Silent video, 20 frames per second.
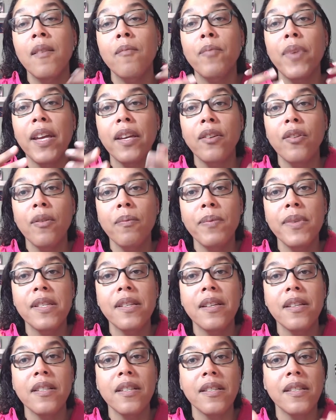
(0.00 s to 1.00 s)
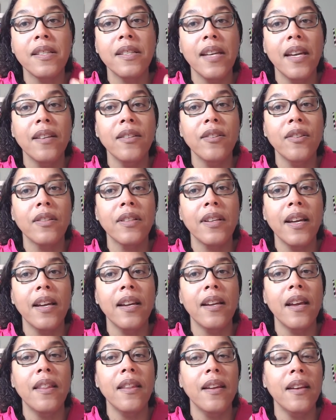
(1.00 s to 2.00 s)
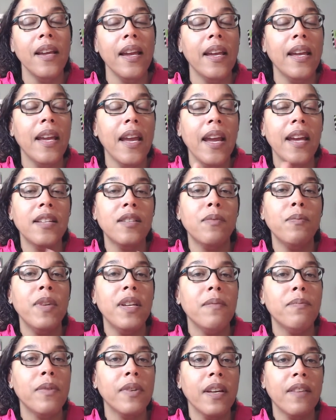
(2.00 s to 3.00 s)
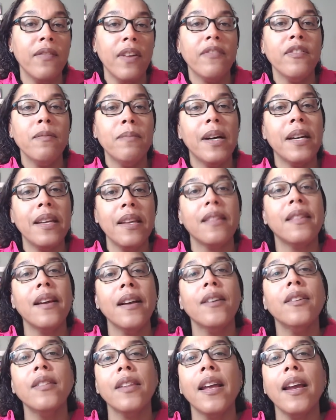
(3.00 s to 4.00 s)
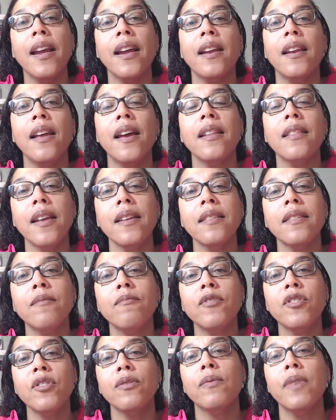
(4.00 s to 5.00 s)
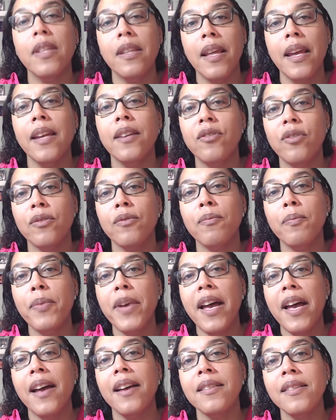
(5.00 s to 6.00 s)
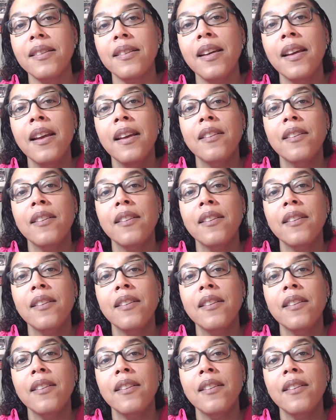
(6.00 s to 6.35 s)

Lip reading: pick your position, stay in your lane, and then engage people, give everybody their lane, and let them do what they do best.